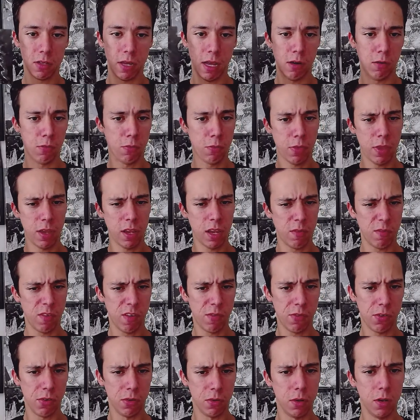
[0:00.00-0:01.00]
I don't think I've
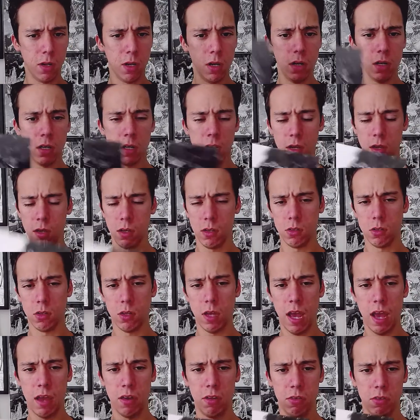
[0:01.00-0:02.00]
ever
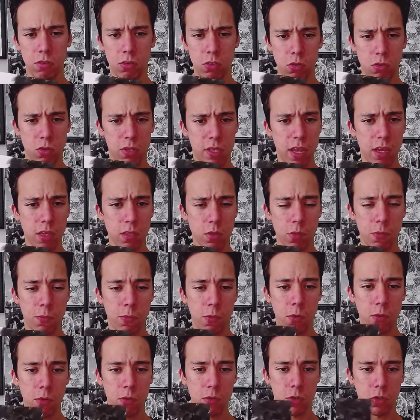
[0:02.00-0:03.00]
had to do scales
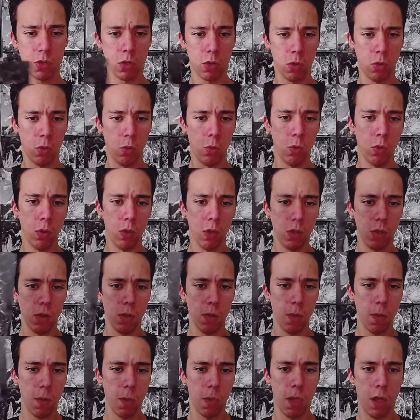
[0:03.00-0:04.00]
before, so
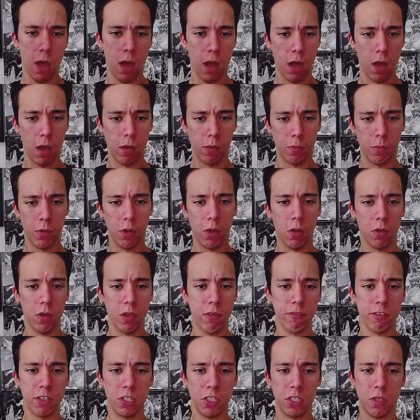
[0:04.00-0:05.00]
leave
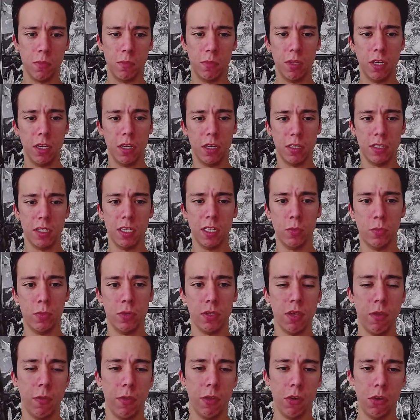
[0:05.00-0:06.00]
it to Jim Lee to teach me
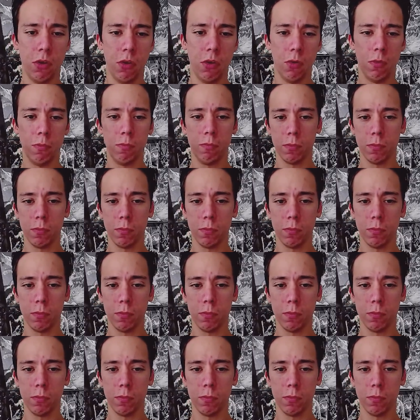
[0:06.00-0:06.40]
something new.